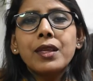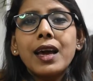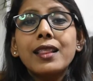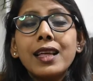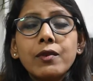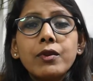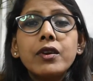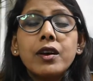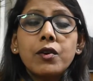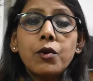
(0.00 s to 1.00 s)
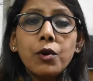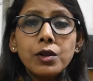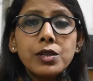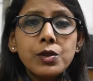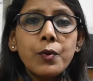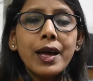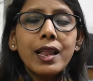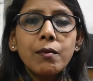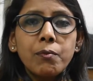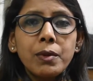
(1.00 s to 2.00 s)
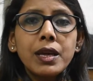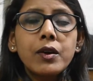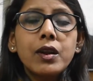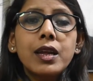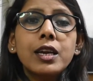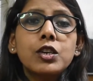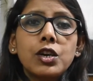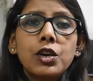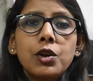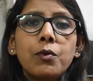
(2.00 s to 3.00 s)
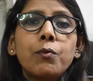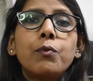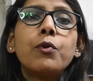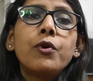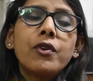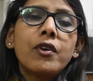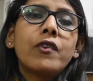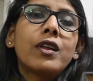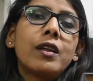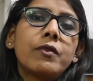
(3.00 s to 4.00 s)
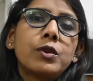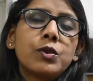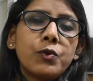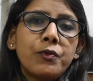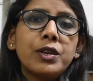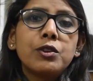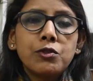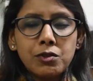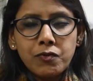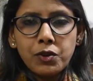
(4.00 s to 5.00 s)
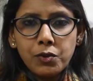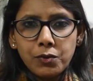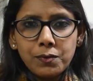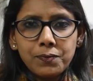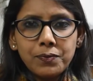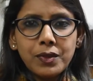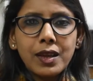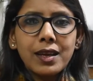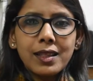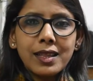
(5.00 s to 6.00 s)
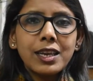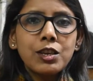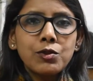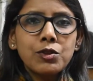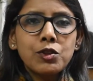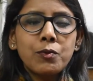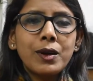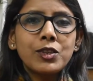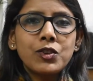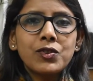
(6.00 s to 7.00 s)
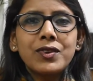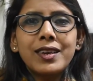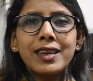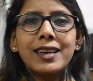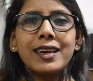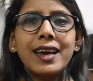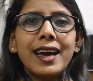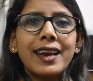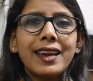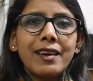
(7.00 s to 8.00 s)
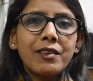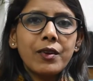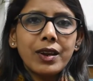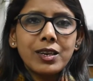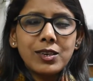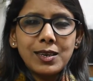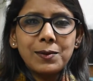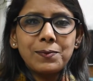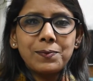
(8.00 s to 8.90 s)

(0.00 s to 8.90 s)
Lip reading: and that will also help me create more relevant videos for you. Thank you so much and have a great day.